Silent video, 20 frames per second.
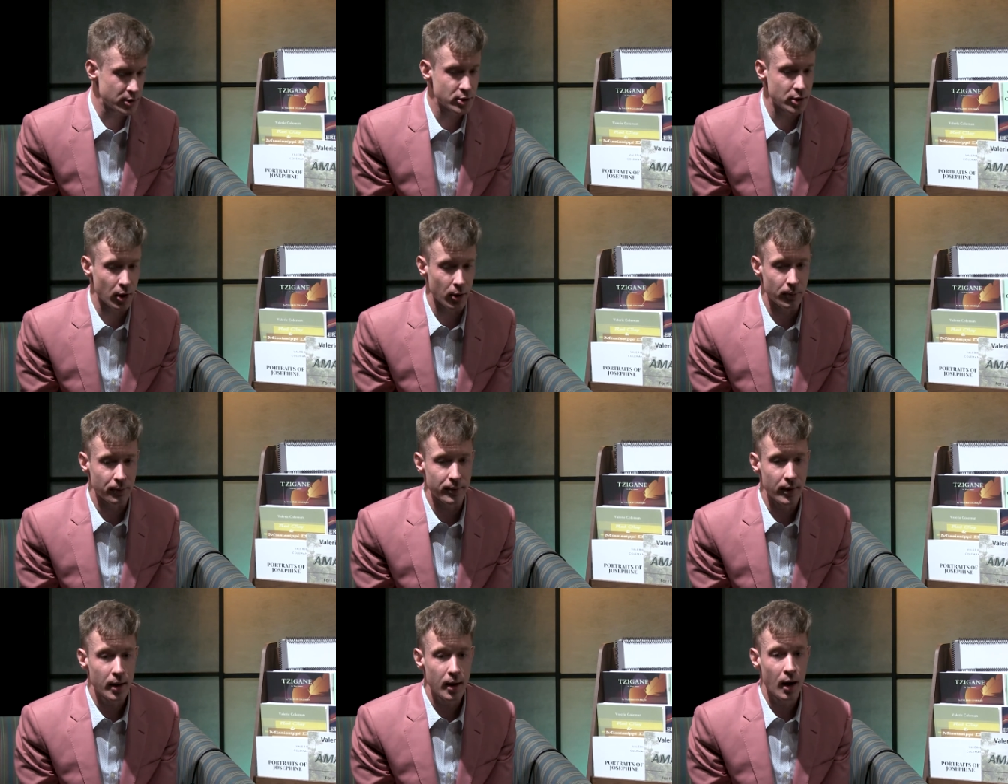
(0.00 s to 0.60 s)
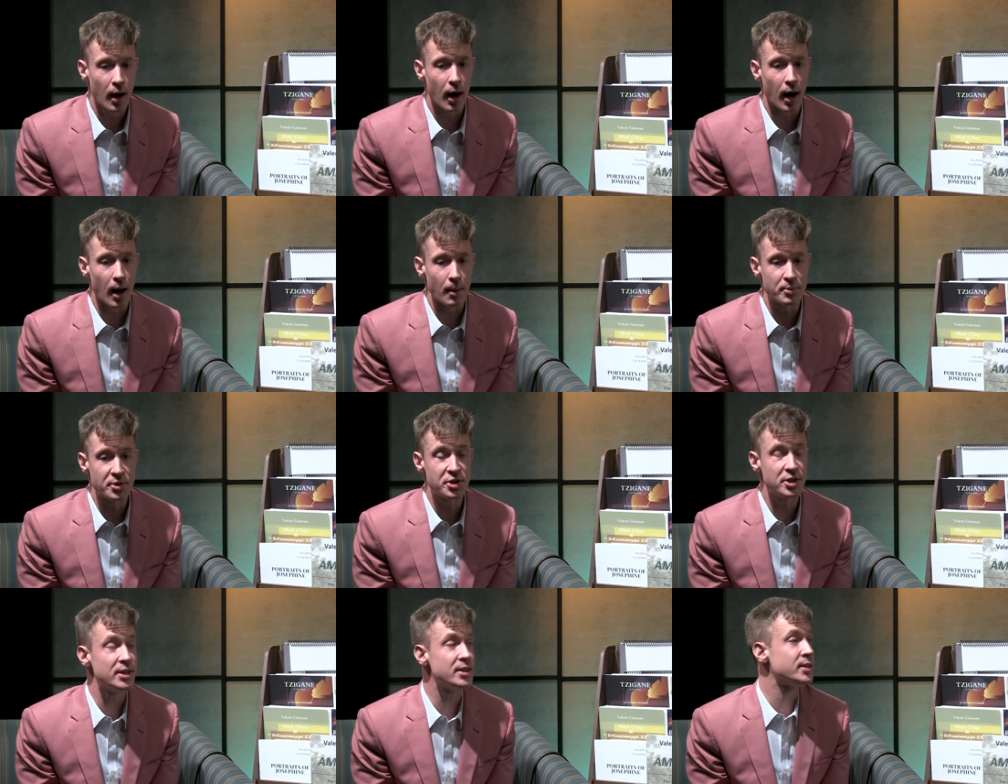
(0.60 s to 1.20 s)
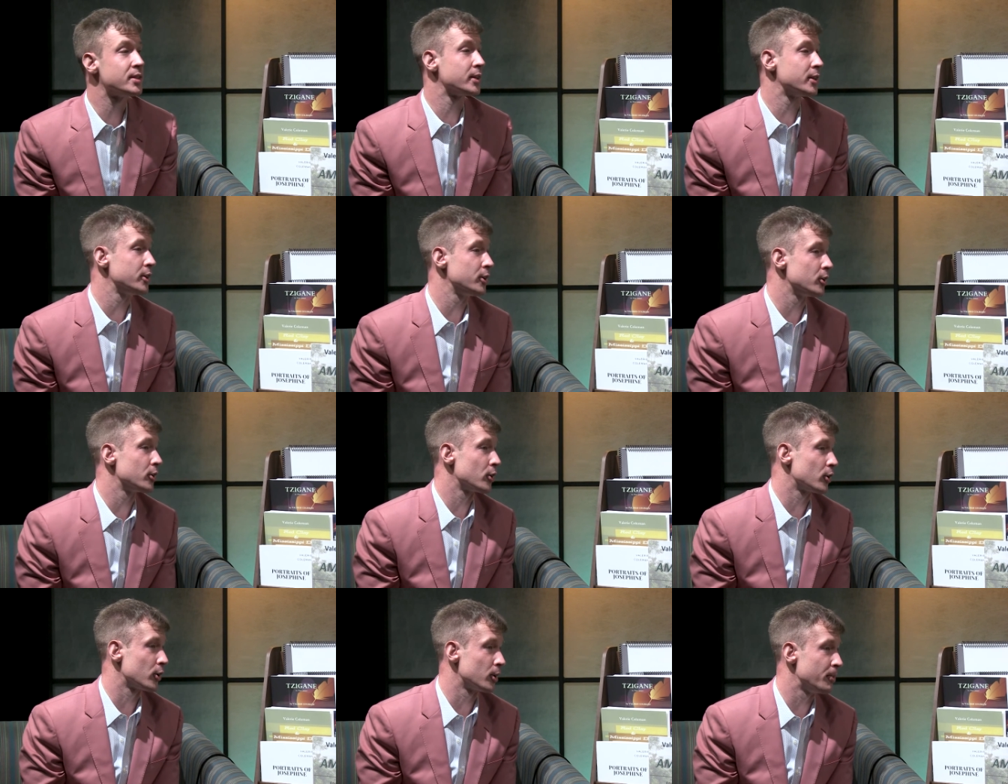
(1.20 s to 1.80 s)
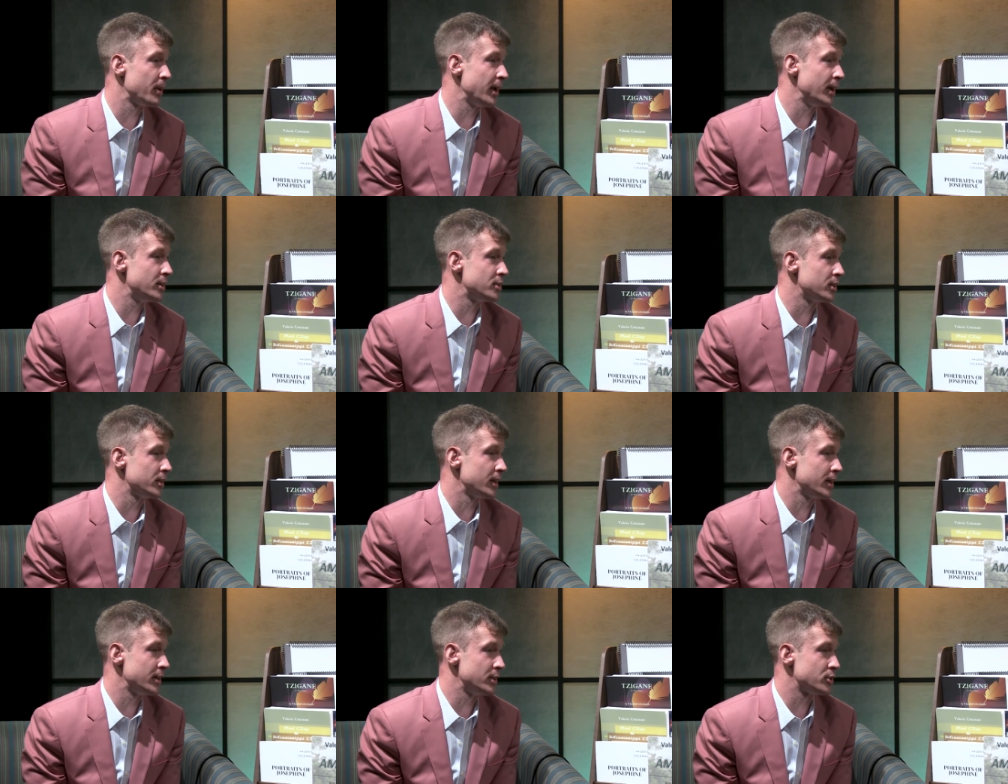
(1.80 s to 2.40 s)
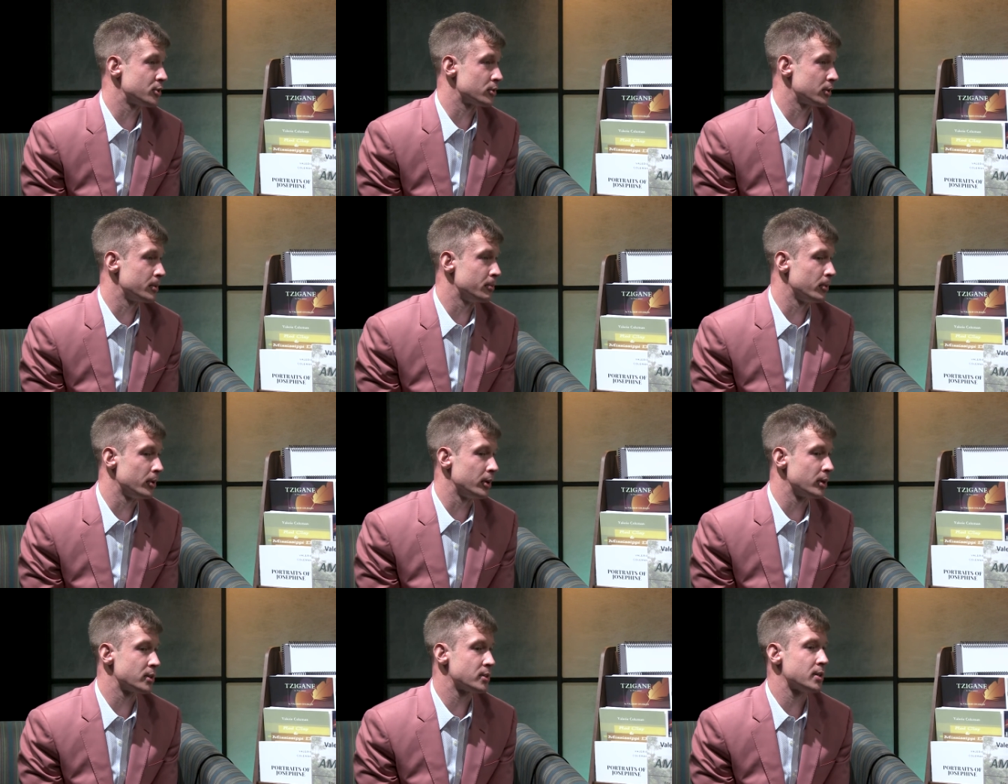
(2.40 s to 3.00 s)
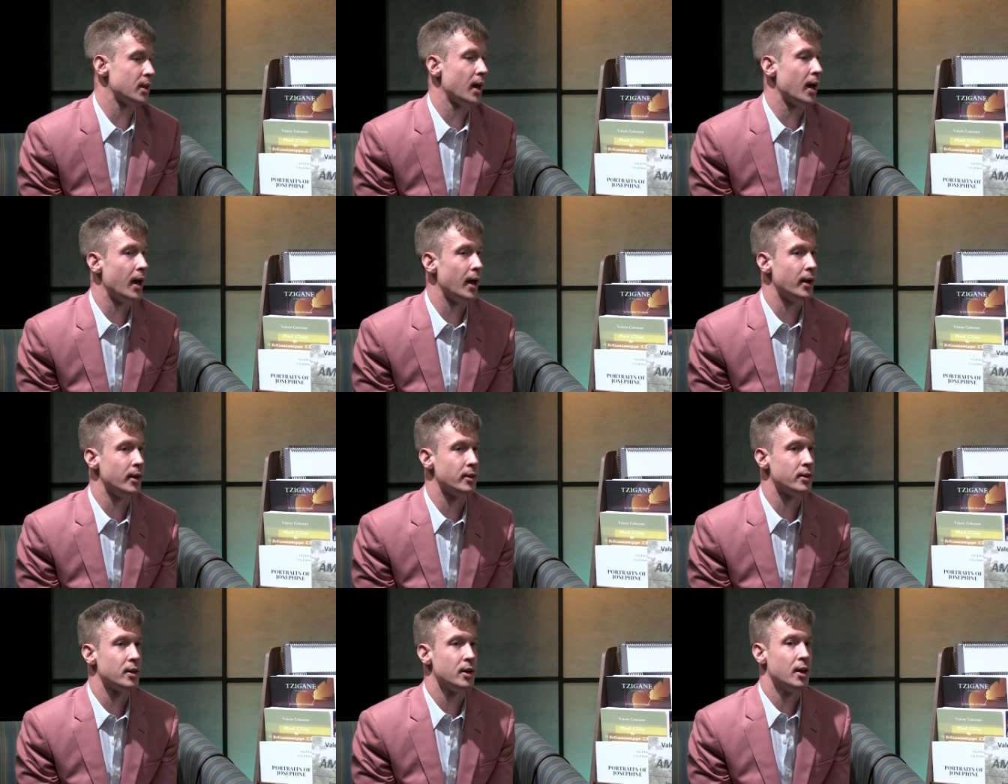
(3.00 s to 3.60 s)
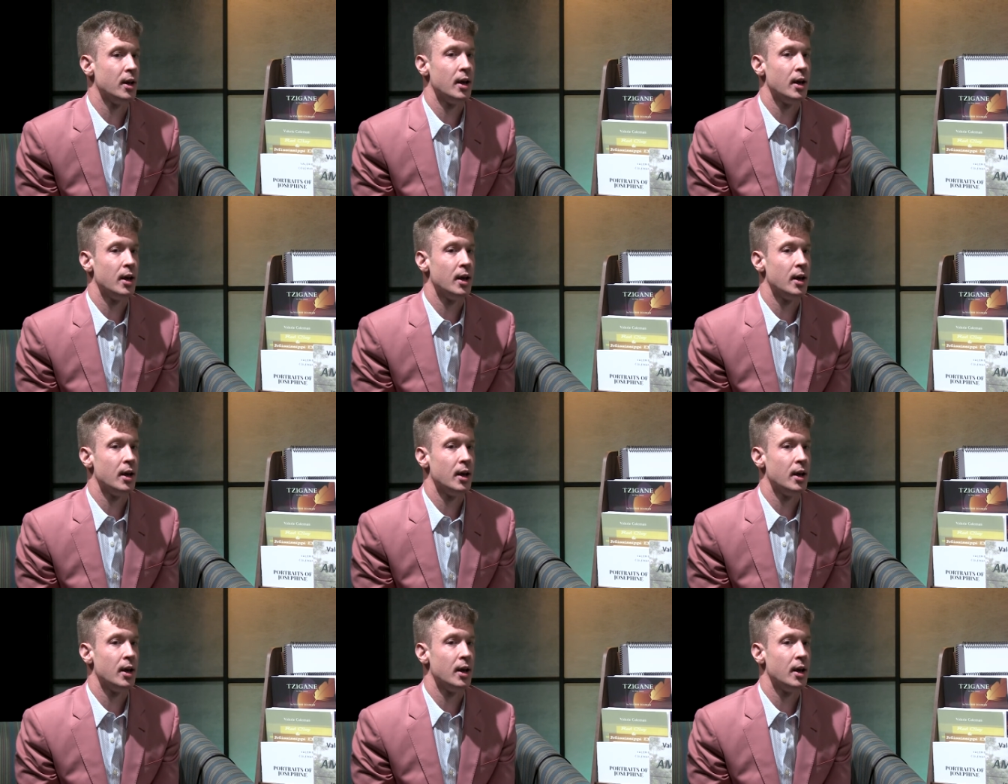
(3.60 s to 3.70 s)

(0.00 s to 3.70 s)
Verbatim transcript: So um, she's secured her page in the history books, and